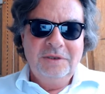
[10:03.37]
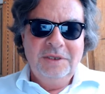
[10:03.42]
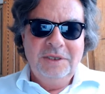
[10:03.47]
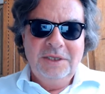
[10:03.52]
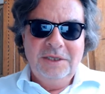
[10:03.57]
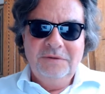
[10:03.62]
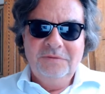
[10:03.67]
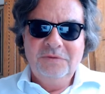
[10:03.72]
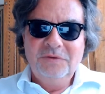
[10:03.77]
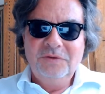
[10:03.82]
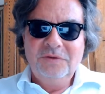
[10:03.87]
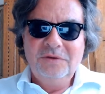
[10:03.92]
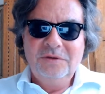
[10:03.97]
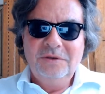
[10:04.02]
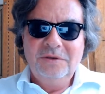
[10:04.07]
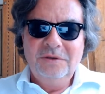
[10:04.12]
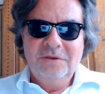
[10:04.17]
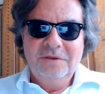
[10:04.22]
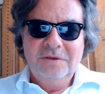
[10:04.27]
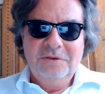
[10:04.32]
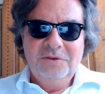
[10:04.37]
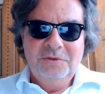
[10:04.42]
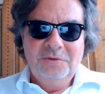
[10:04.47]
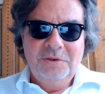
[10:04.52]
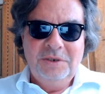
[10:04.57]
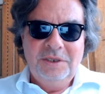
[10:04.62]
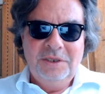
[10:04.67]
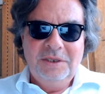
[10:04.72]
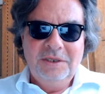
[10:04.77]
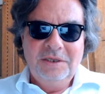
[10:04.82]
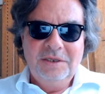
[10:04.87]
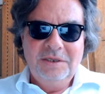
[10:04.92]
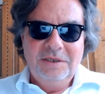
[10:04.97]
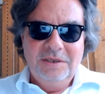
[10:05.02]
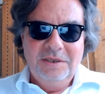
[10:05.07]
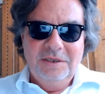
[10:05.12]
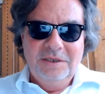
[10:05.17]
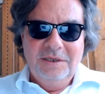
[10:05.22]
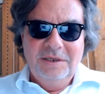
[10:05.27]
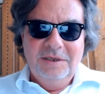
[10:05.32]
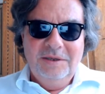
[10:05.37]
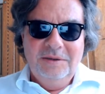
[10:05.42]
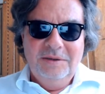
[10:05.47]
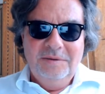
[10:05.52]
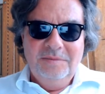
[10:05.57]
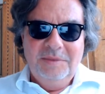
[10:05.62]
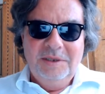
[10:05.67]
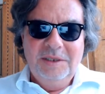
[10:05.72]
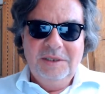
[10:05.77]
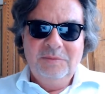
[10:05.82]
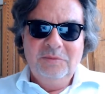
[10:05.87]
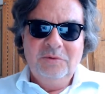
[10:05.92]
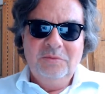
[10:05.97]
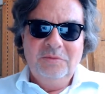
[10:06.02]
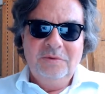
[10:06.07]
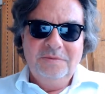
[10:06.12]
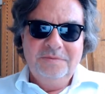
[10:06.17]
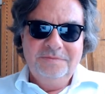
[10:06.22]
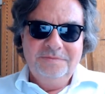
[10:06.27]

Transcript: gives a unique minimum.